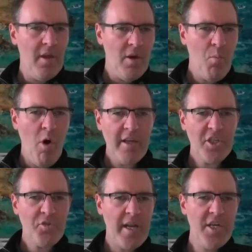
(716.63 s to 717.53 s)
why
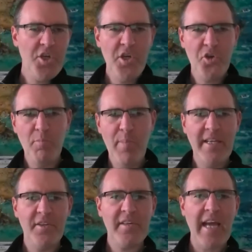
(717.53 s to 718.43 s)
strategy should be
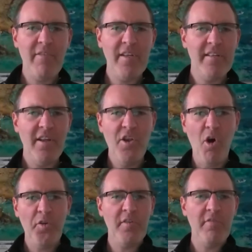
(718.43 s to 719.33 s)
discovered,
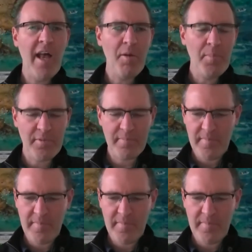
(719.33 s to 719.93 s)
not developed.